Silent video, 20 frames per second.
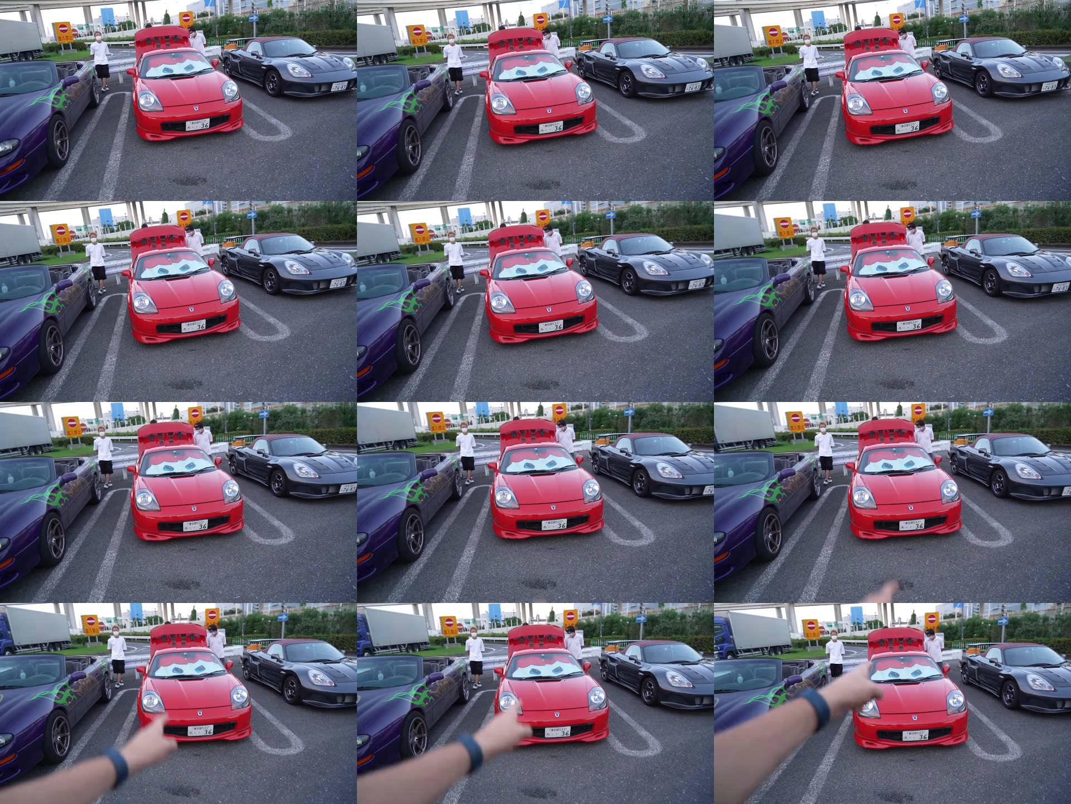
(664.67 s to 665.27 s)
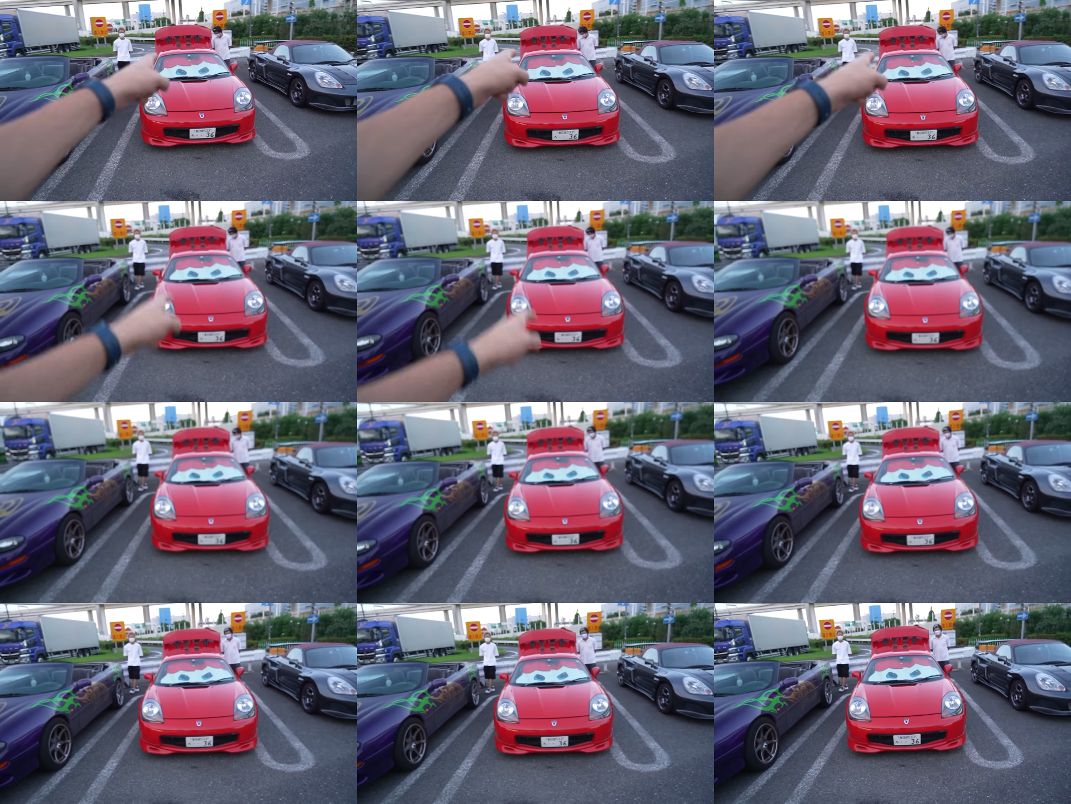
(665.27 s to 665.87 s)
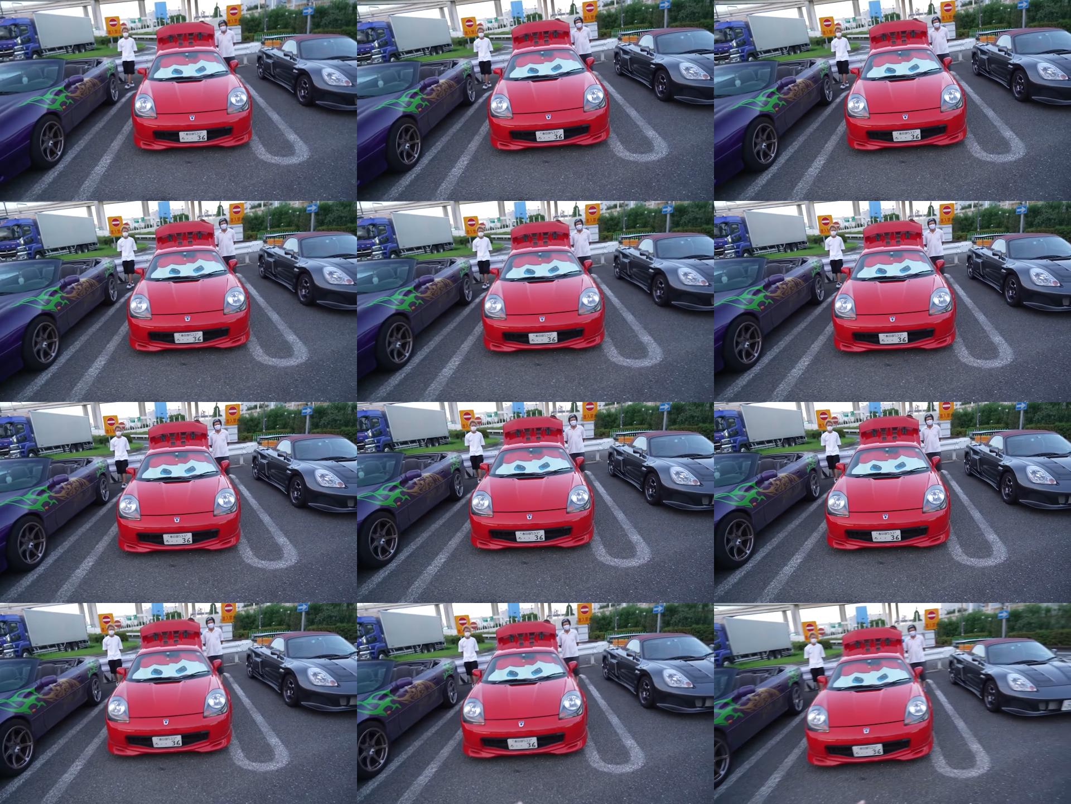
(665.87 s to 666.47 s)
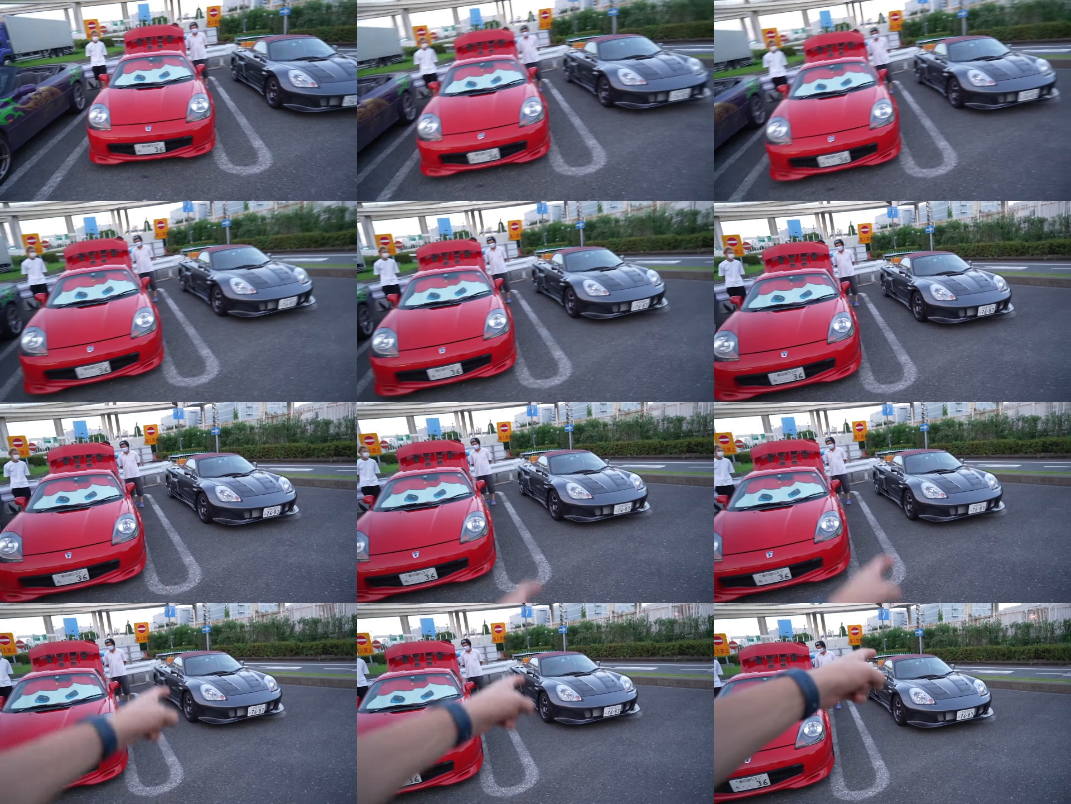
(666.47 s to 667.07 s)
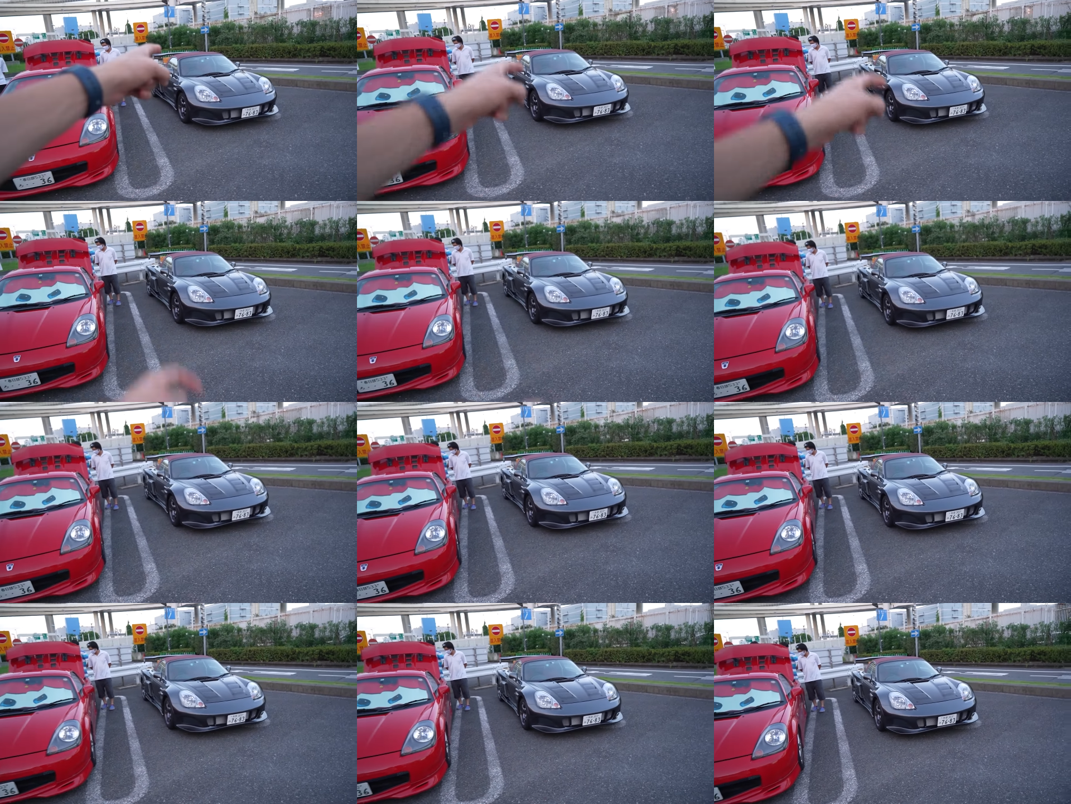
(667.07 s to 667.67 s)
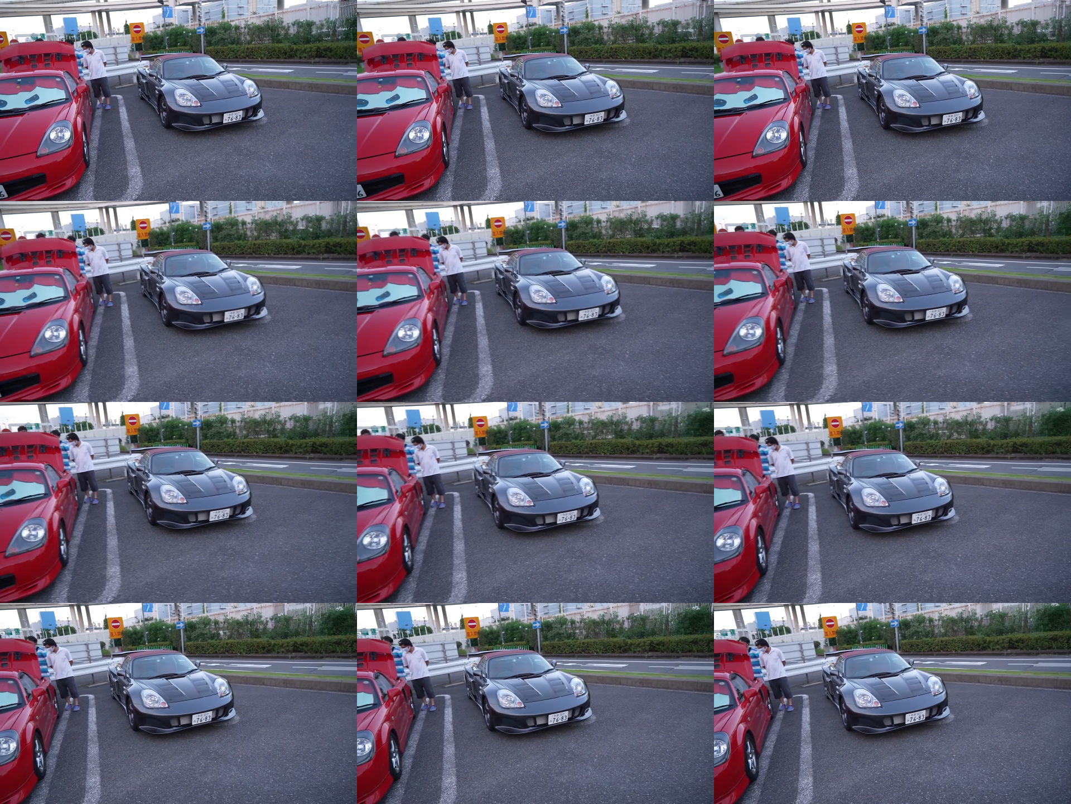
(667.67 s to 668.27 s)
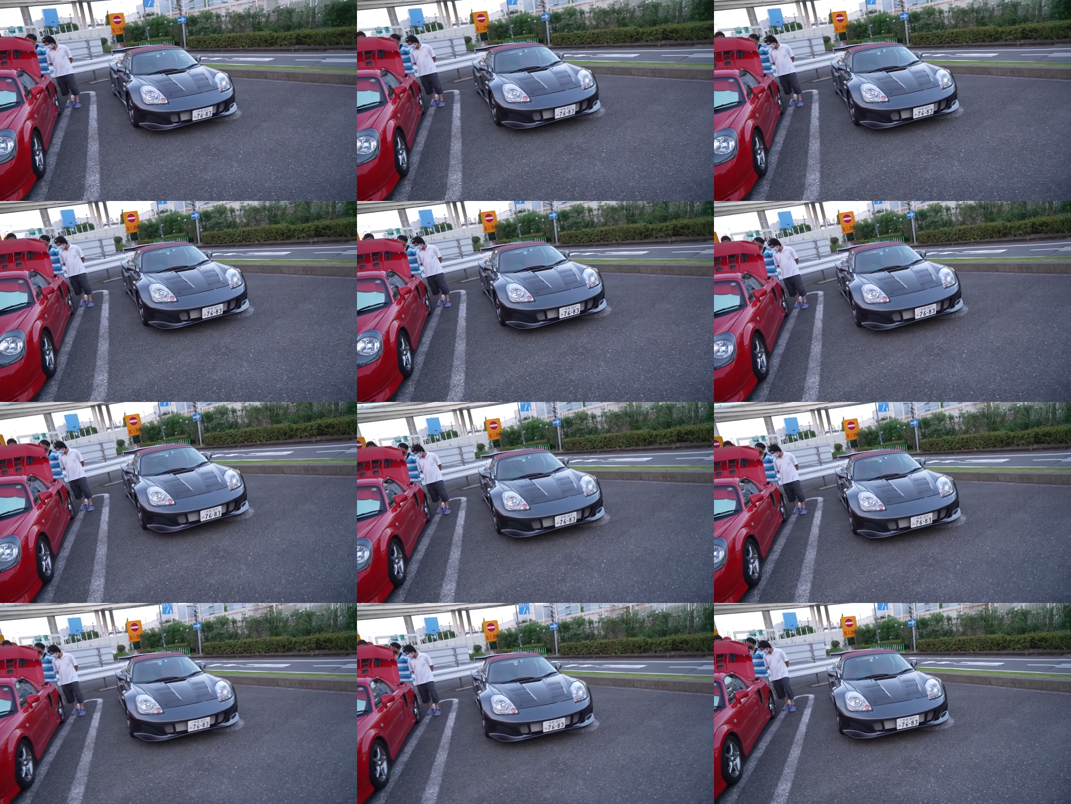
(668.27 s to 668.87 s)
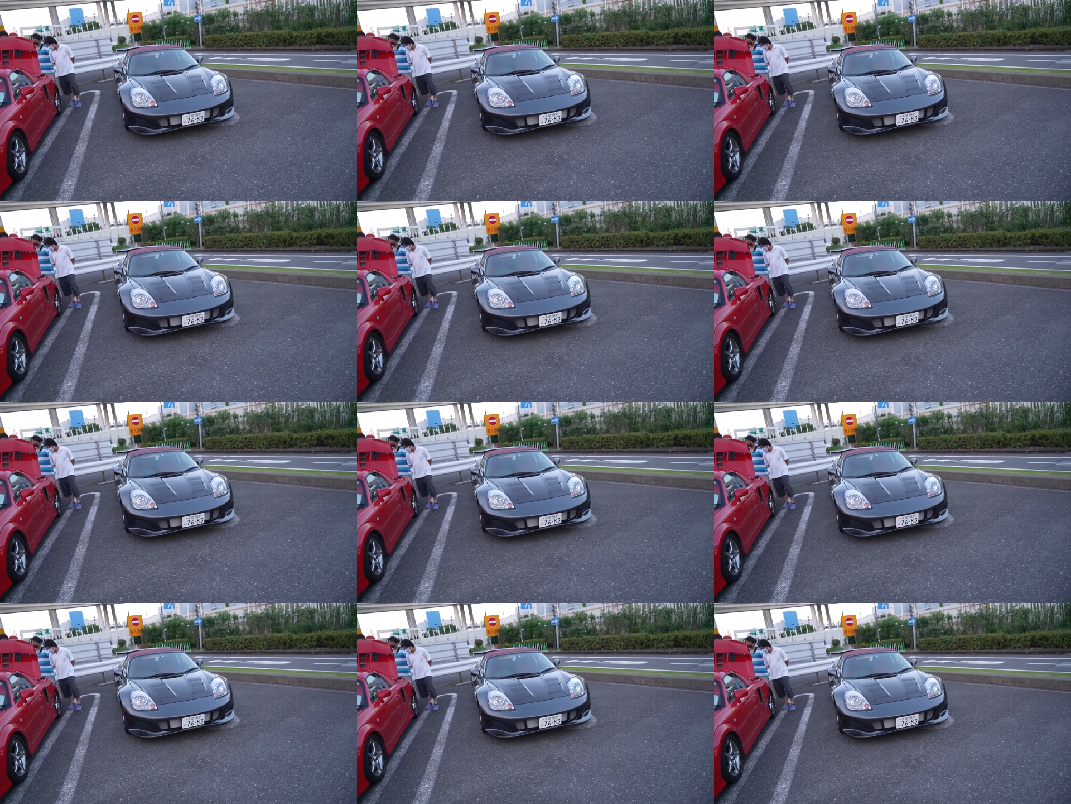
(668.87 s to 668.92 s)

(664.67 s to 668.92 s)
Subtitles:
(no speaker visible)